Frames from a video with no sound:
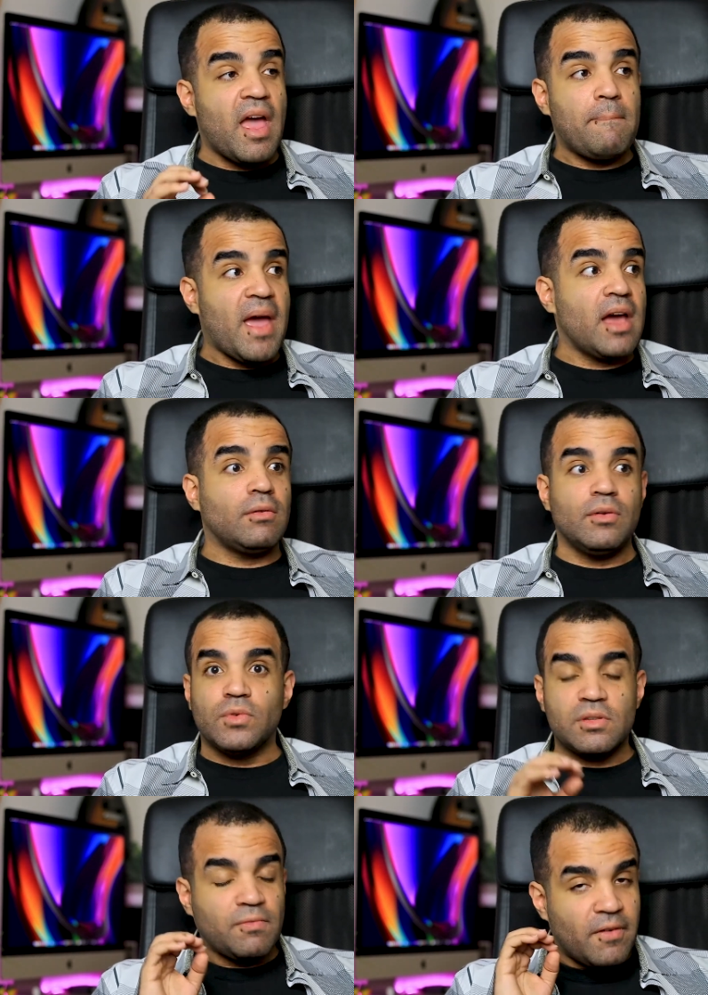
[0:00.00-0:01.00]
That battery
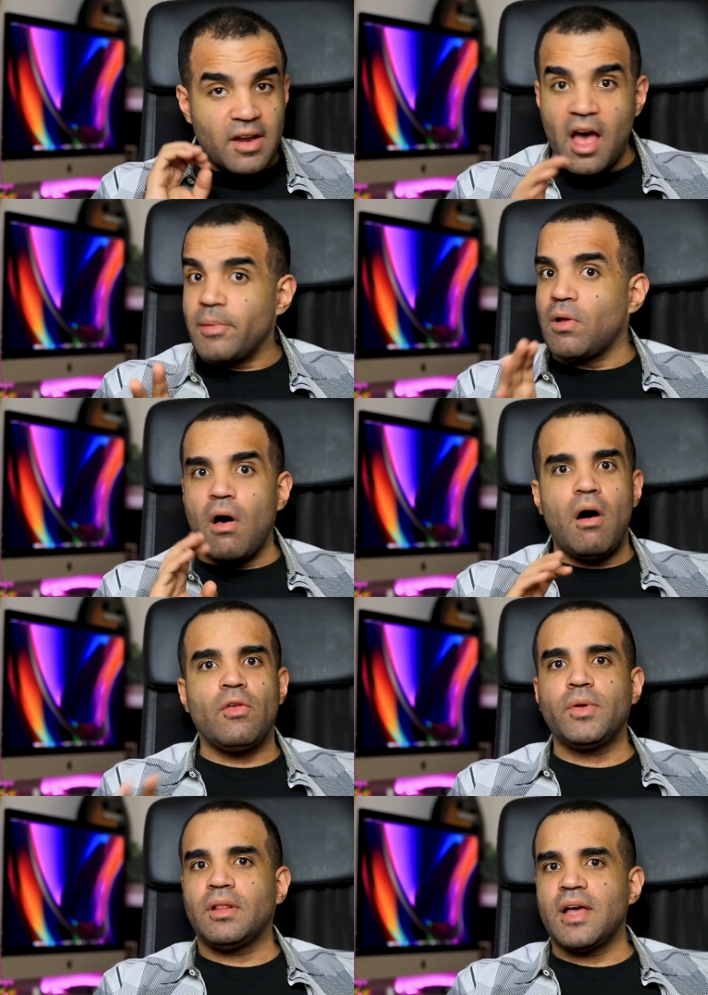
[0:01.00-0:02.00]
was phenomenal
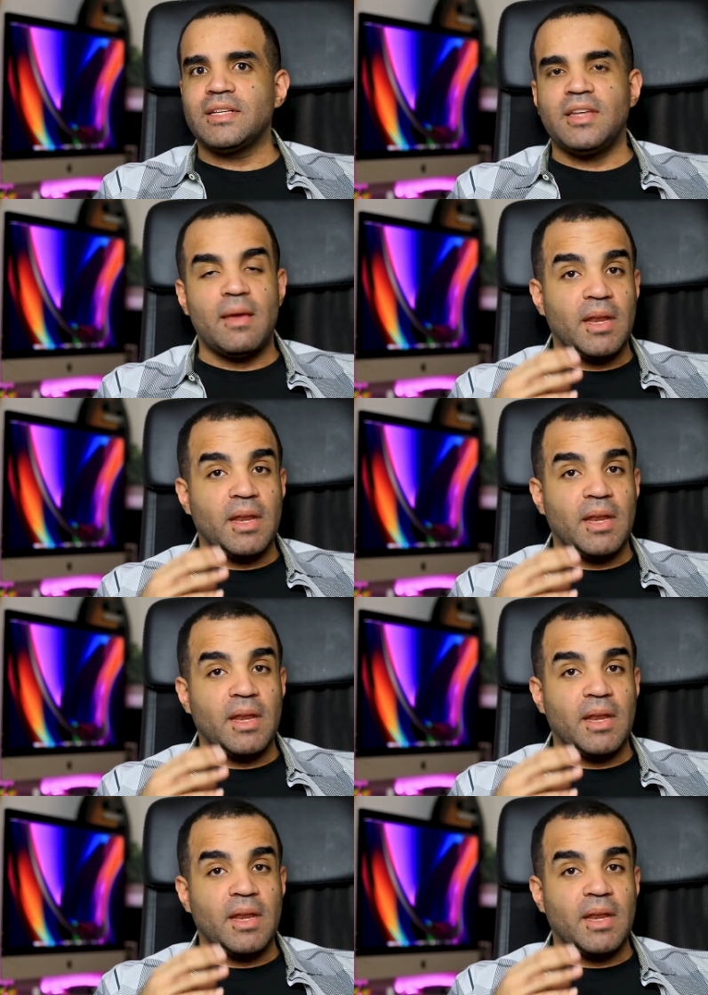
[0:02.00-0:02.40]
all the way to the last day.